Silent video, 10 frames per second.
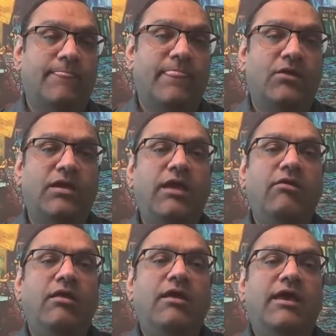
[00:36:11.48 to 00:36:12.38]
Okay,
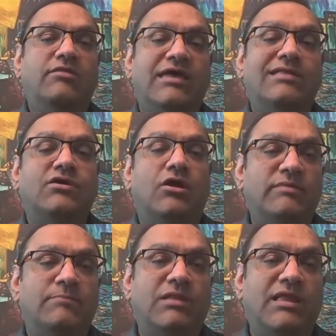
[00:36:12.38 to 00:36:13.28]
and that's got to be
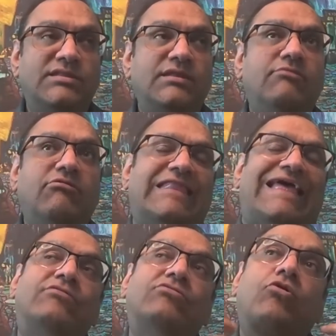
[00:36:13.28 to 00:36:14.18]
pleasant, and
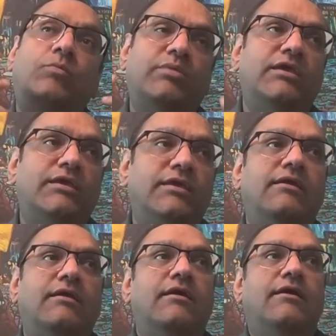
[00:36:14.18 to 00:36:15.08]
that's got to be
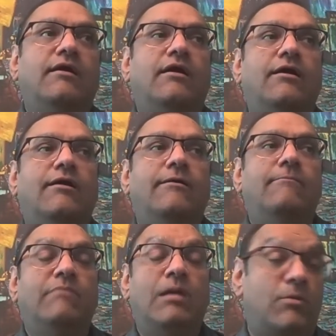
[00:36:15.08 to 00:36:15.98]

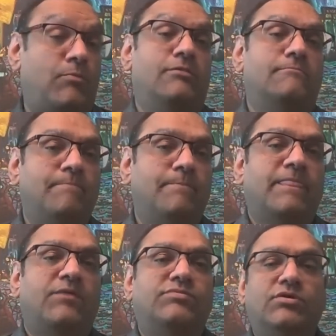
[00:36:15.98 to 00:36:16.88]
memorable.
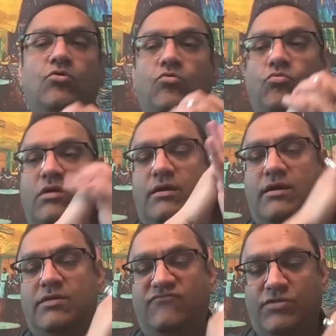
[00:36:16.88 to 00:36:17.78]
So
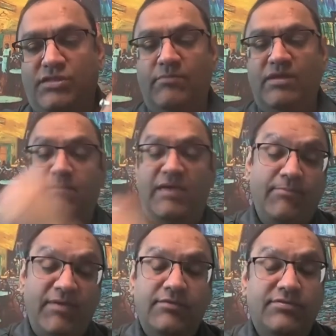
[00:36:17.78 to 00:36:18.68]
for some it may
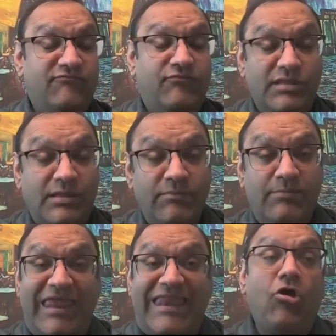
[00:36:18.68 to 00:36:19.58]
be, for some it
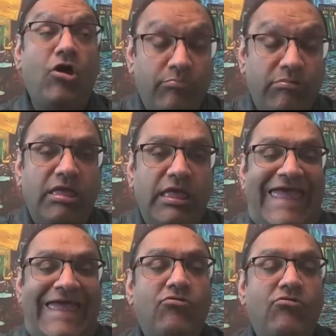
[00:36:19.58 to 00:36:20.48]
may not be,
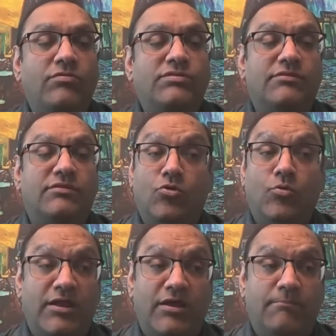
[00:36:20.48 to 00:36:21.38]
because no
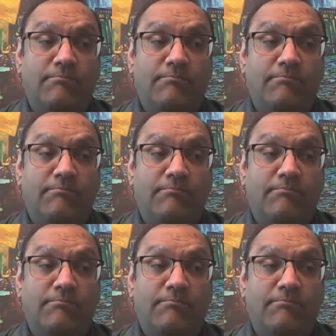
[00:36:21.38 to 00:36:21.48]
matter